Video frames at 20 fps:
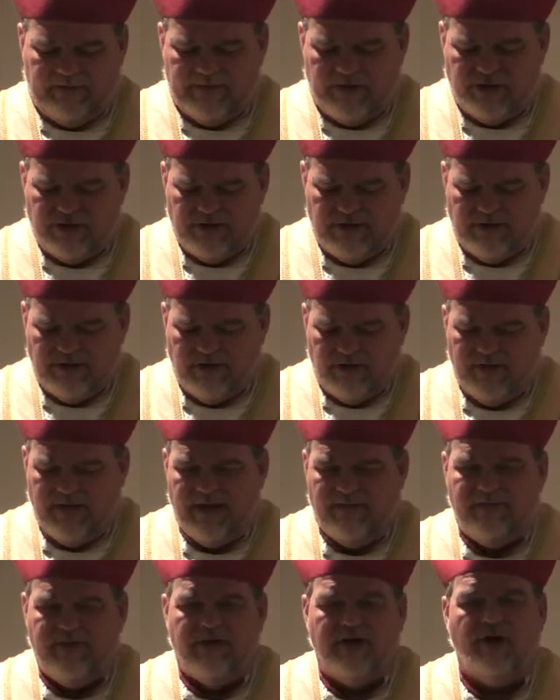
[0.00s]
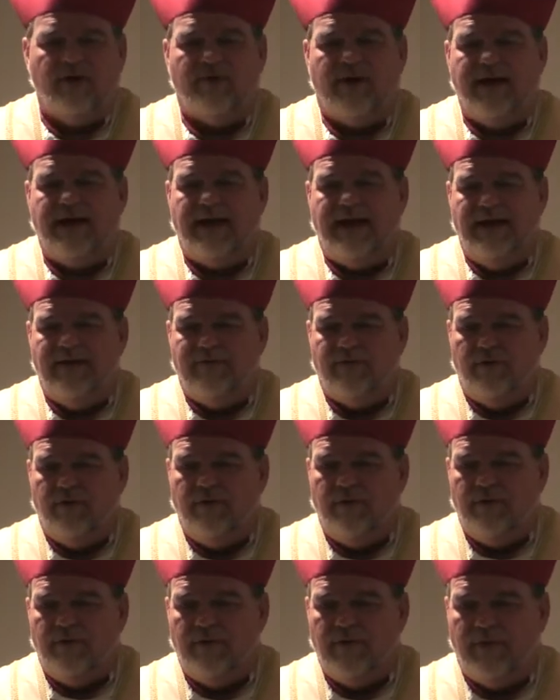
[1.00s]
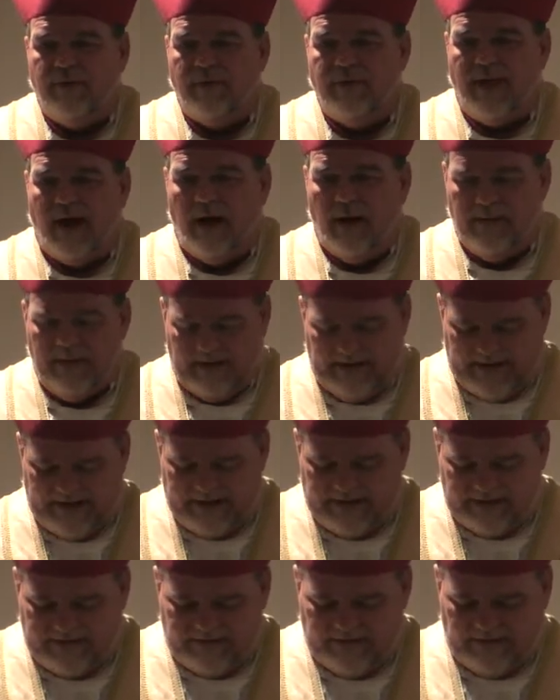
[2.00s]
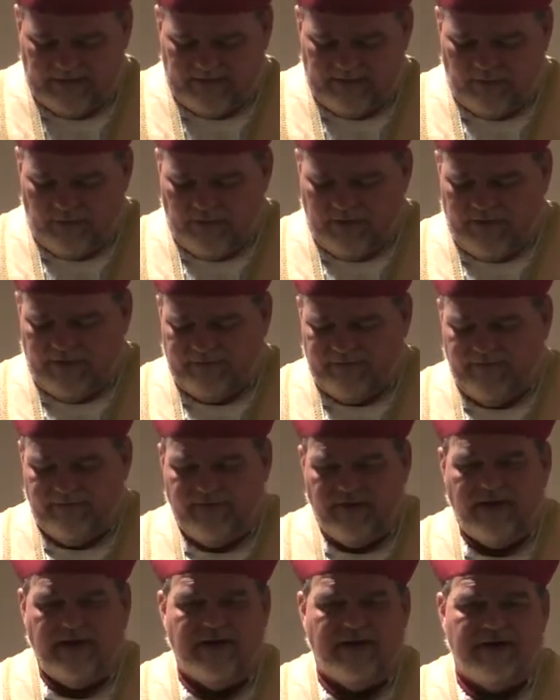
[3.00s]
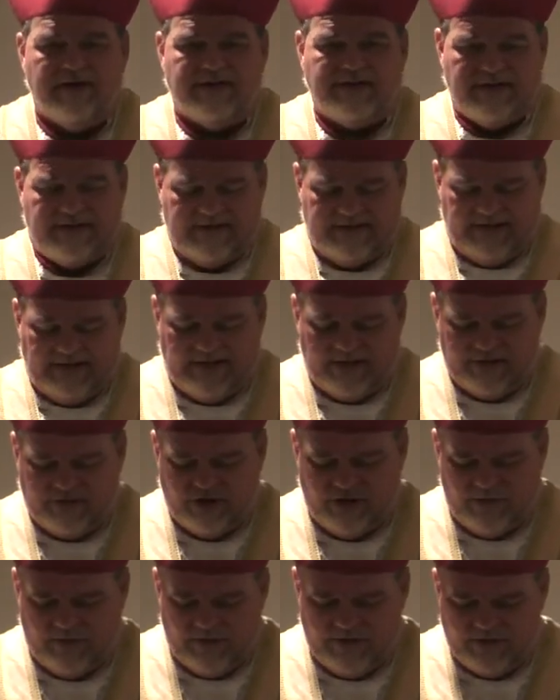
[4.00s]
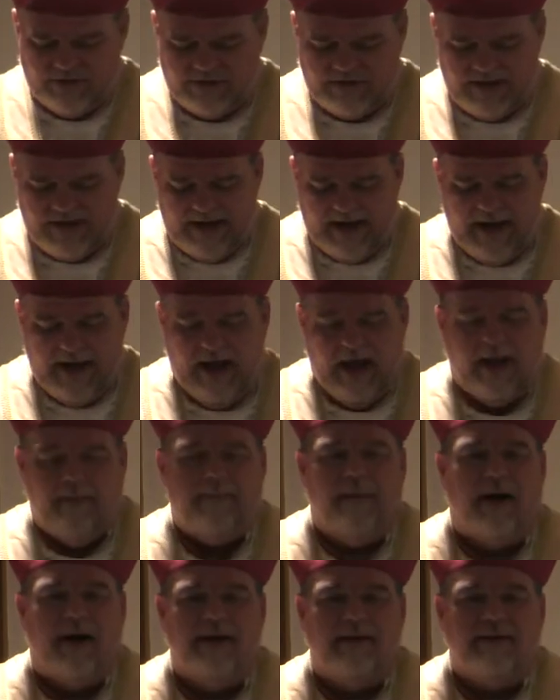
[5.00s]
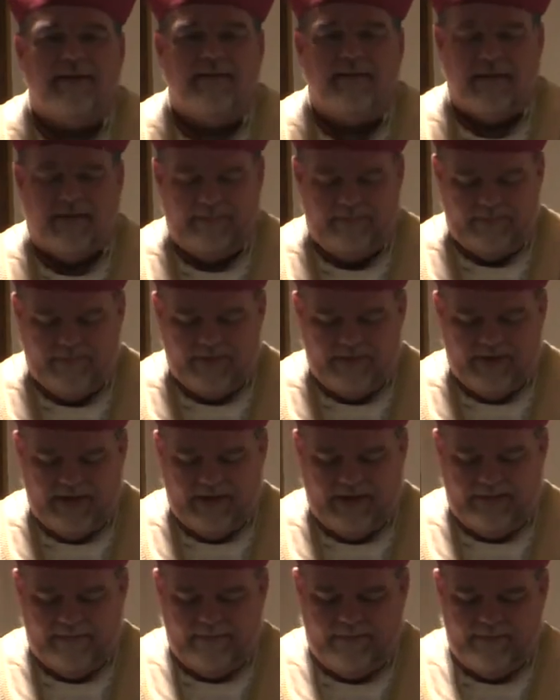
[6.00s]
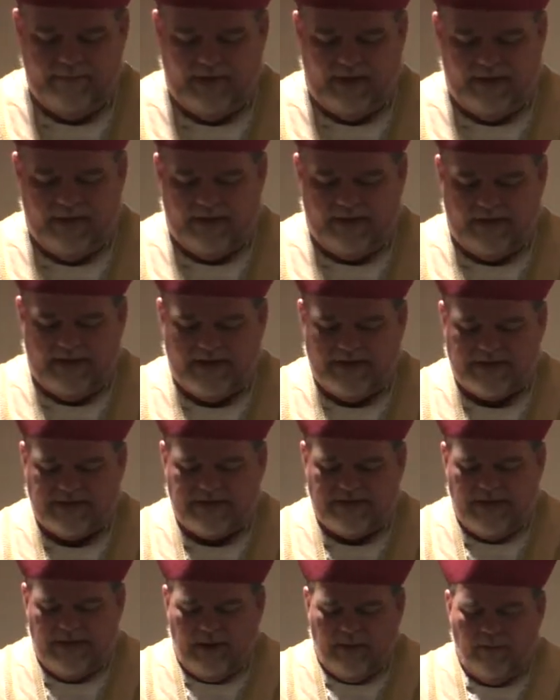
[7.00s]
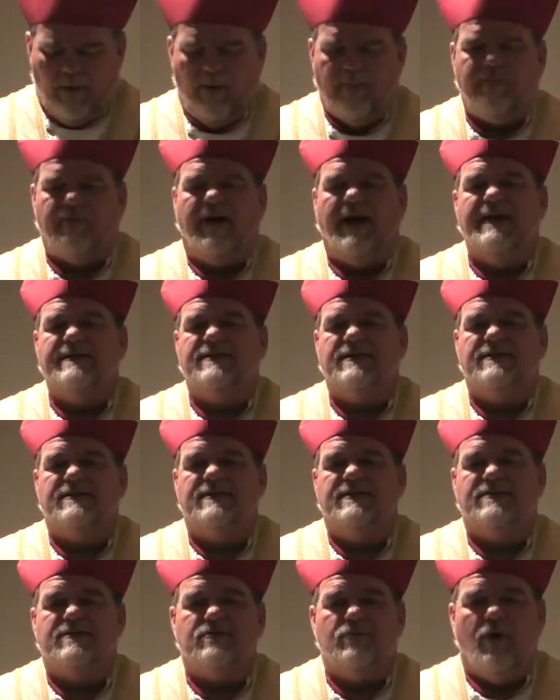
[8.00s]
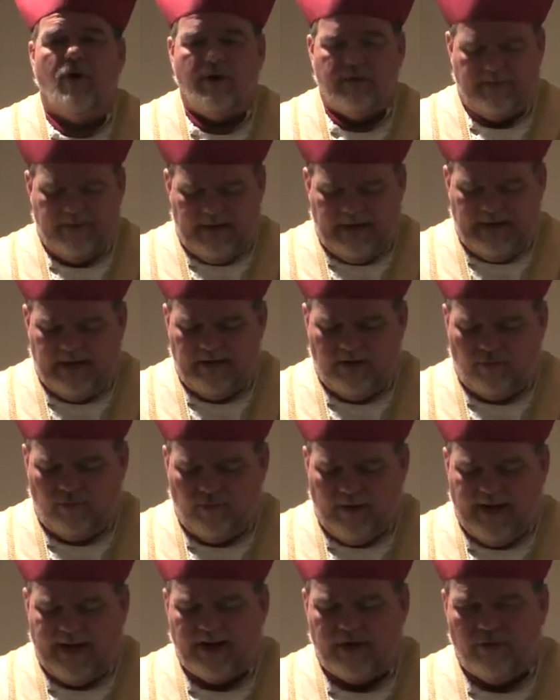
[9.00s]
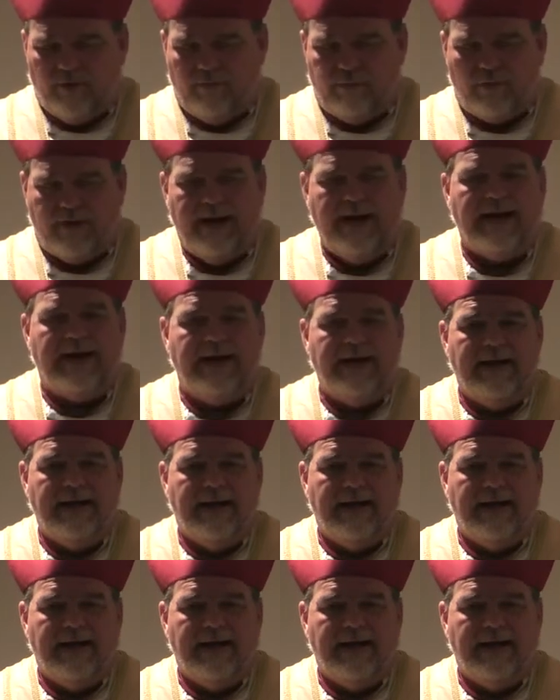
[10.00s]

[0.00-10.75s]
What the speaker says: mission, though they have done great evil down the last more than 50 years, 60 years almost, but the nonetheless, Pope Francis is not making a radical break.